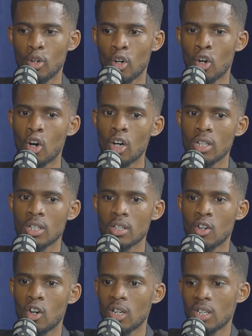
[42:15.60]

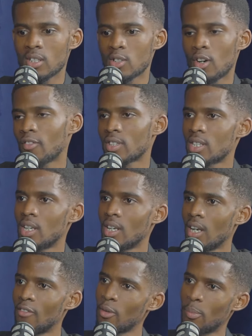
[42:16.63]
God is obviously
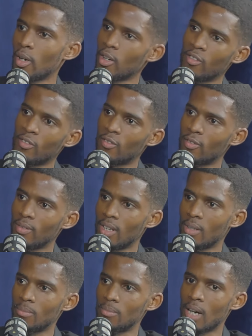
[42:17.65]
in every part of
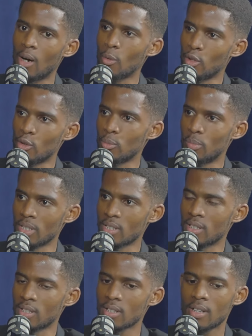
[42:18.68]
how we do
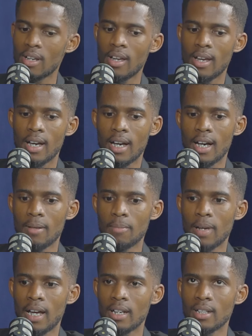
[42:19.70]
business.
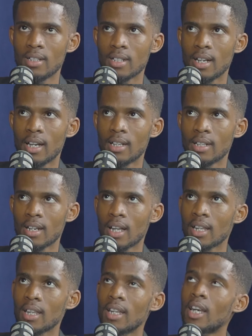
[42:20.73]
And
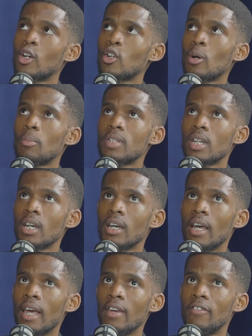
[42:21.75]
rather than
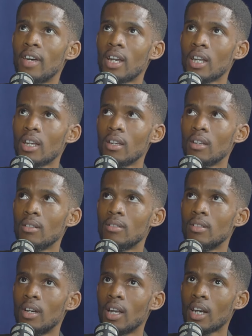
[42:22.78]
adopting a very
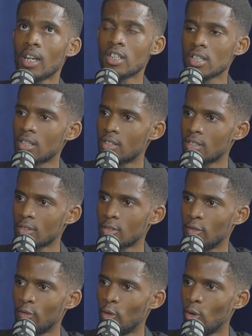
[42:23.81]
rigid
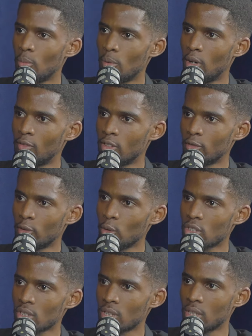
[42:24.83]
form of
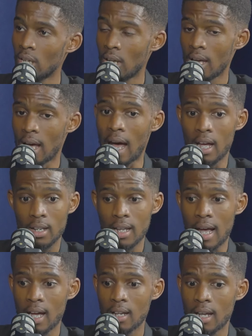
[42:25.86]
devotion, I
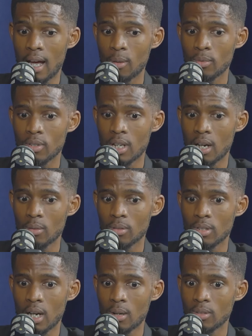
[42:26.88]

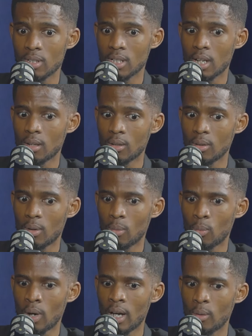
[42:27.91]
would say,
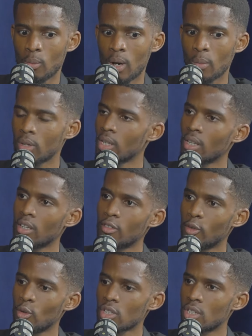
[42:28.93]
why wouldn't the
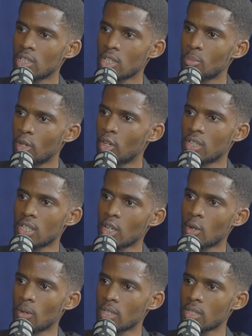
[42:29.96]
devotion just be
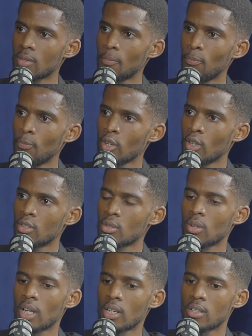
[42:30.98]
continuous?
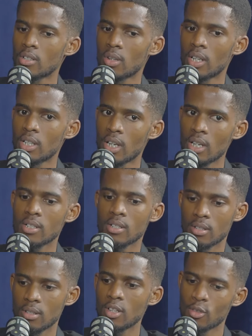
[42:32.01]
So that
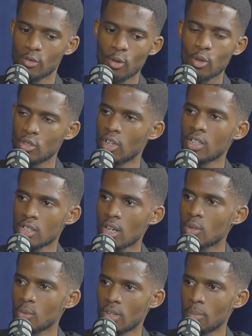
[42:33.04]
yes, of course, you can
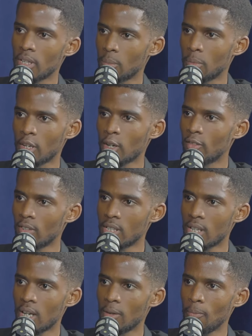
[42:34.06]
start with him at the beginning of the
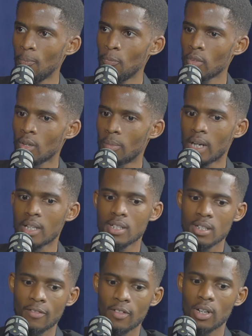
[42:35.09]
day, but at
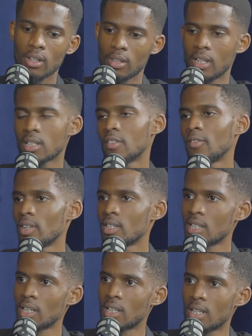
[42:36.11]
several intervals
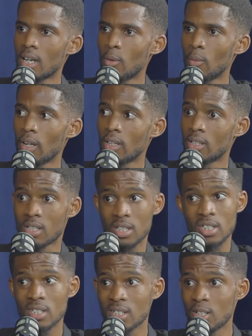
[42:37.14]
in the day where
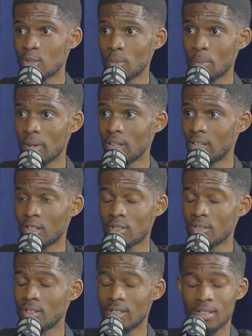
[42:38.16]
decisions need to be made that
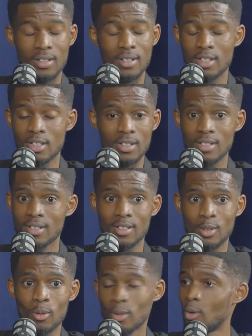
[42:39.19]
you just
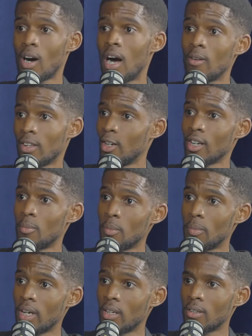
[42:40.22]
don't know how they're going to be
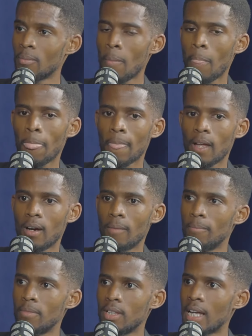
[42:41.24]
made.
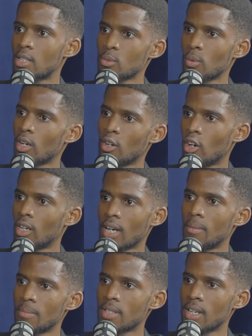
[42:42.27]
That's where God
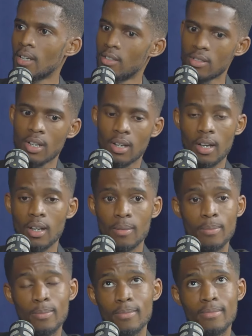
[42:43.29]
comes in. You say, hey,
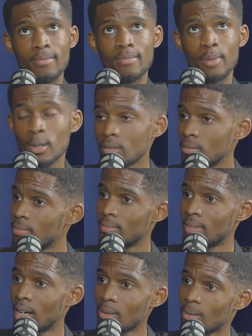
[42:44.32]
bro,
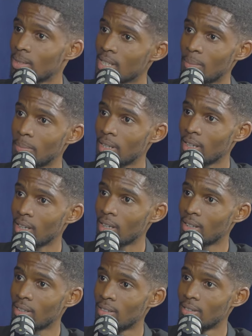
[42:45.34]
I don't know what's happening here.